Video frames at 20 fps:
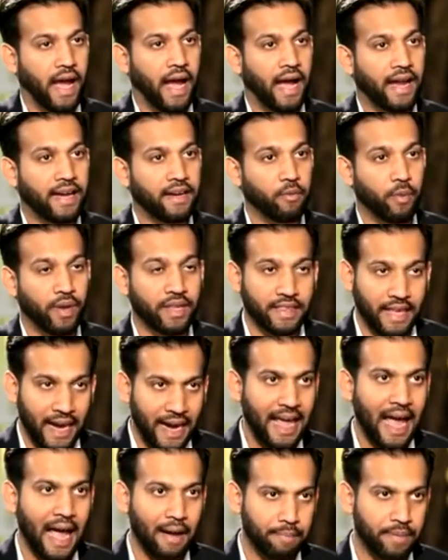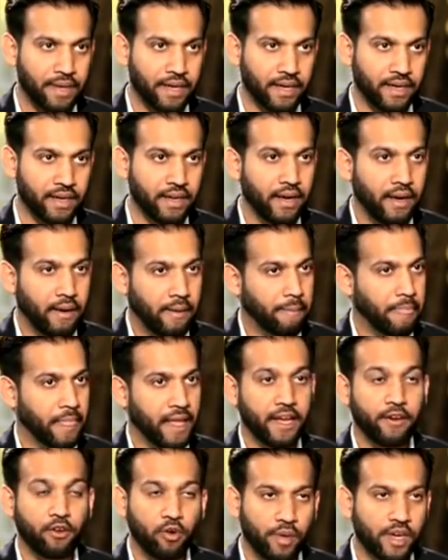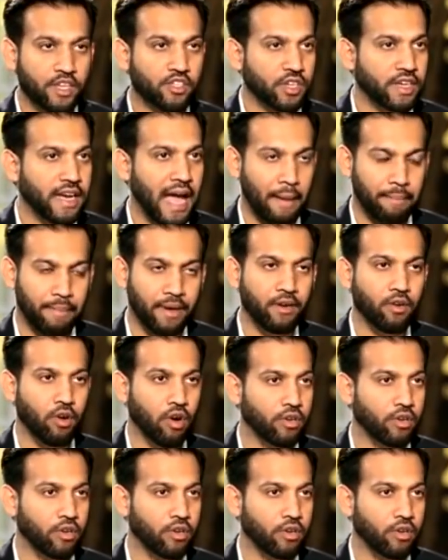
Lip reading: And when that happened, innovation happened